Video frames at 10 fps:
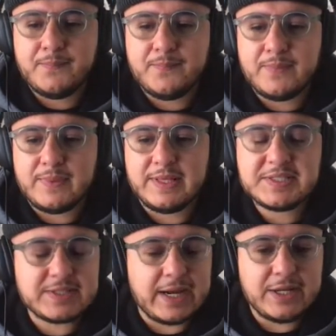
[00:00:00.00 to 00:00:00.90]

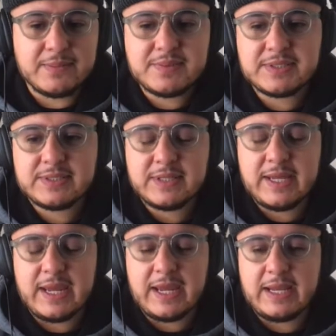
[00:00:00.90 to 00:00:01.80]
list items
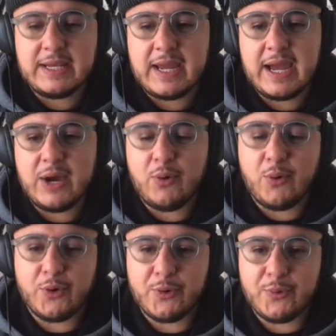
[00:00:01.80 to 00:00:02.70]
and how
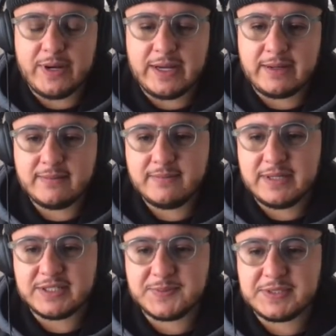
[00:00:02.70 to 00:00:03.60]
ordering
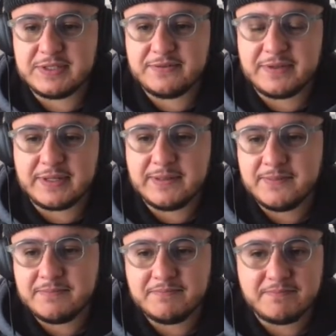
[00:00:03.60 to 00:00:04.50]
a specific
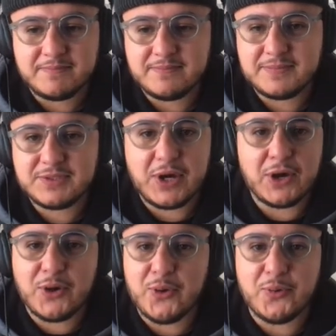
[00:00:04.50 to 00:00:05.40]

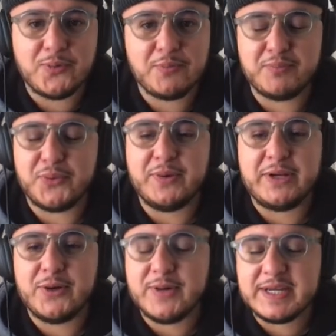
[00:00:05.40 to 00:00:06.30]
taco
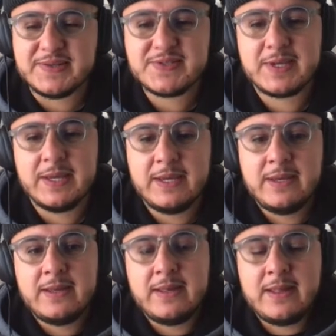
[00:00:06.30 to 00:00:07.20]
burrito is.
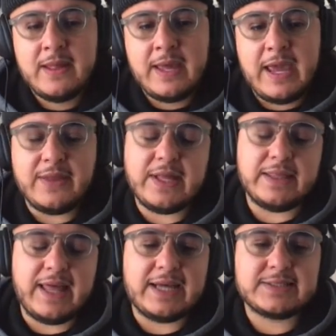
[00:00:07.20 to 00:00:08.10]
And then
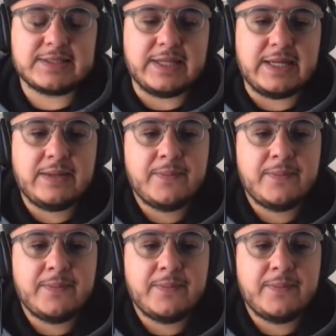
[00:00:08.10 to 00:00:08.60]
lastly,